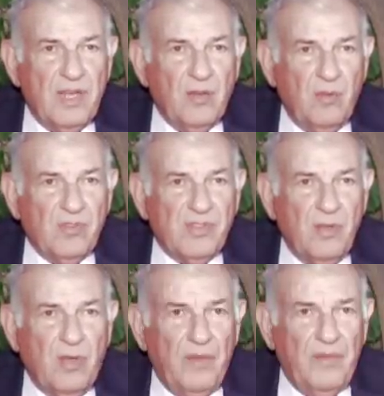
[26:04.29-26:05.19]
and
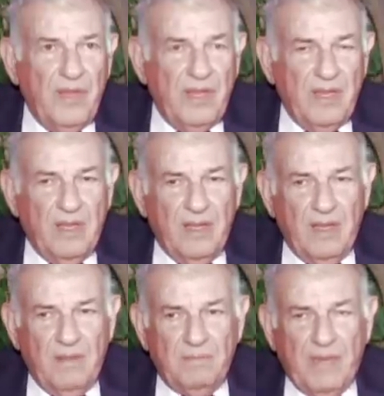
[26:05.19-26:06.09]
also on
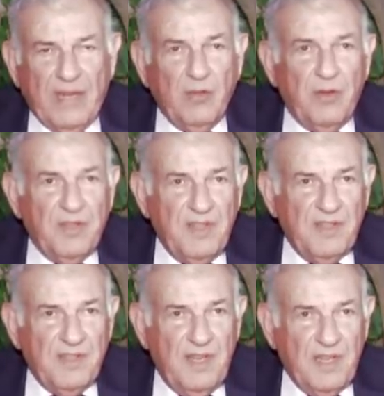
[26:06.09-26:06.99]
the
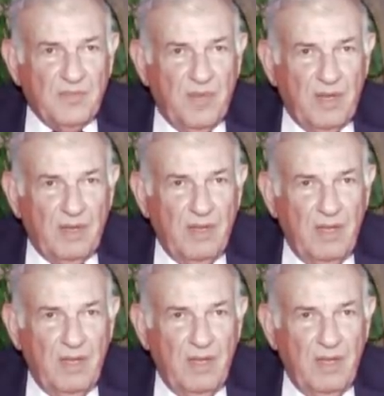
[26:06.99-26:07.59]
minorities in Israel